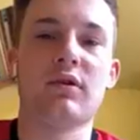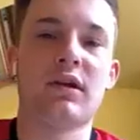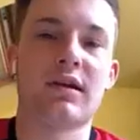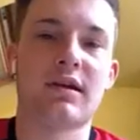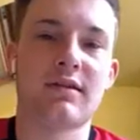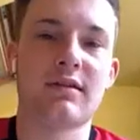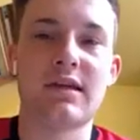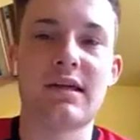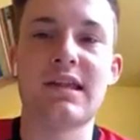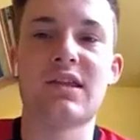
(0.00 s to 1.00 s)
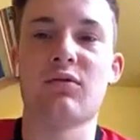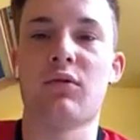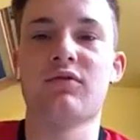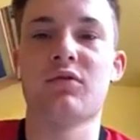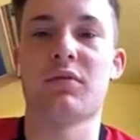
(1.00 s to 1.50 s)
like either one
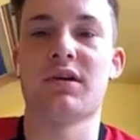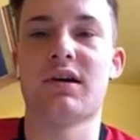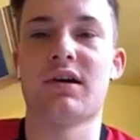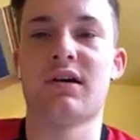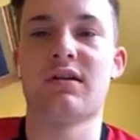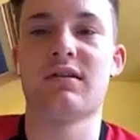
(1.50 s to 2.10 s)
of them, like they're